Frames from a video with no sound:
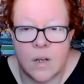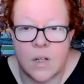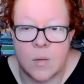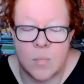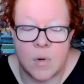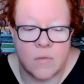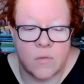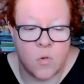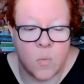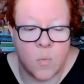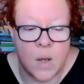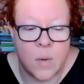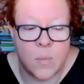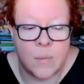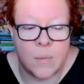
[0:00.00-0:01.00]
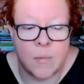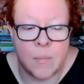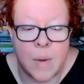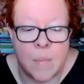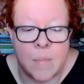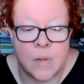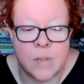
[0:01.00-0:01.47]
And above all, may we
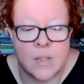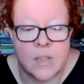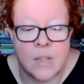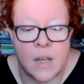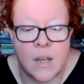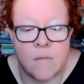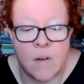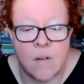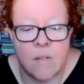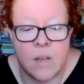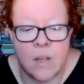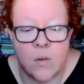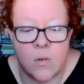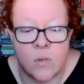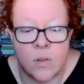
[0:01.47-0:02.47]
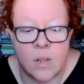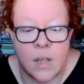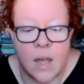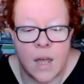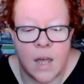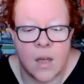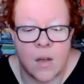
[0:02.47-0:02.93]
remember to take very good
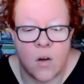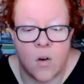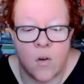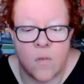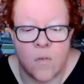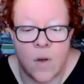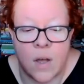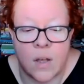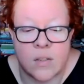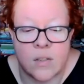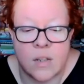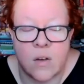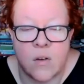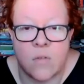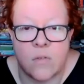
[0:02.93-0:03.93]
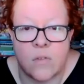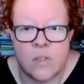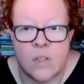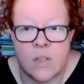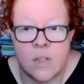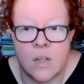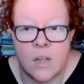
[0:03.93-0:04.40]
care of
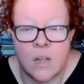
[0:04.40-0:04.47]
ourselves,